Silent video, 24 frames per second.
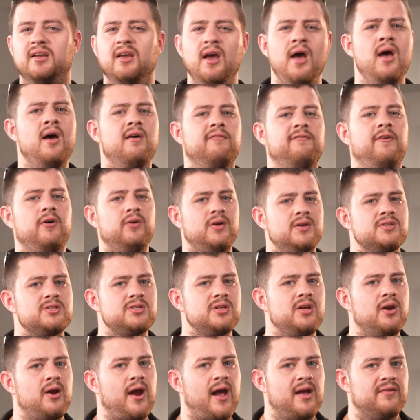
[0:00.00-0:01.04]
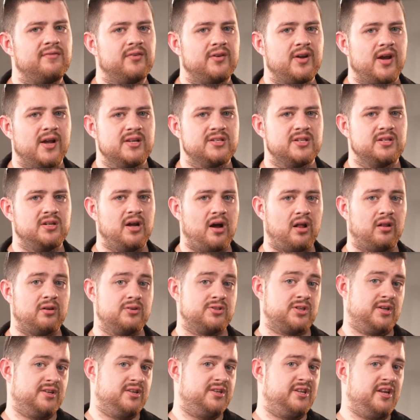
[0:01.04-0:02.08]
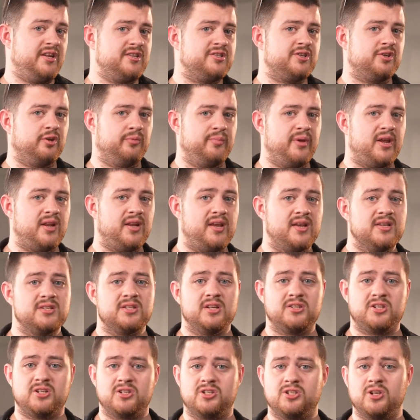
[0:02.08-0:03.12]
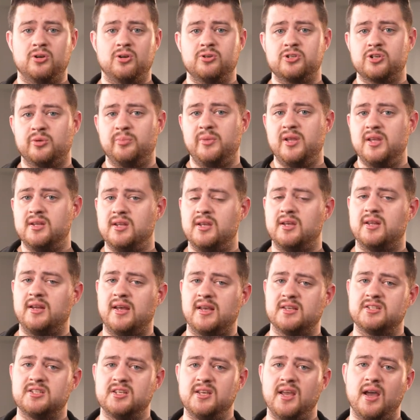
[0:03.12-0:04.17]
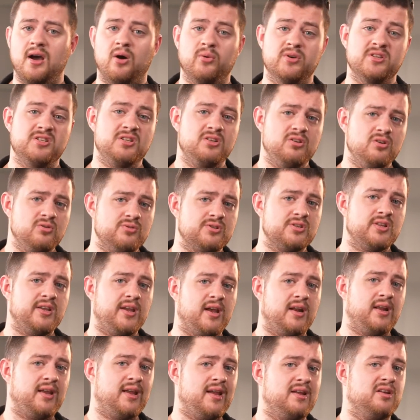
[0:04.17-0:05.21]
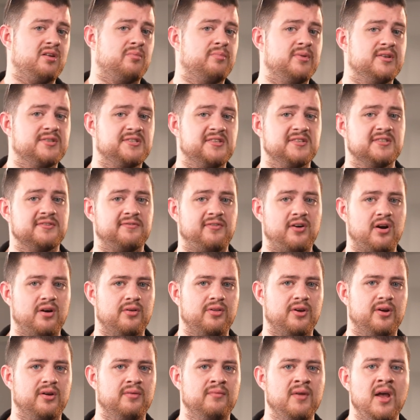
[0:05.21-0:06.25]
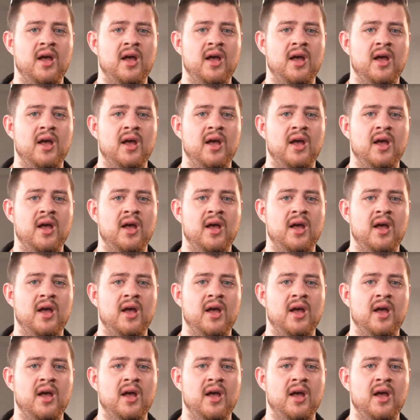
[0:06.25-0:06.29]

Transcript: focusing your advertising dollars on digital media such as social media and SEO is usually going to get your business farther.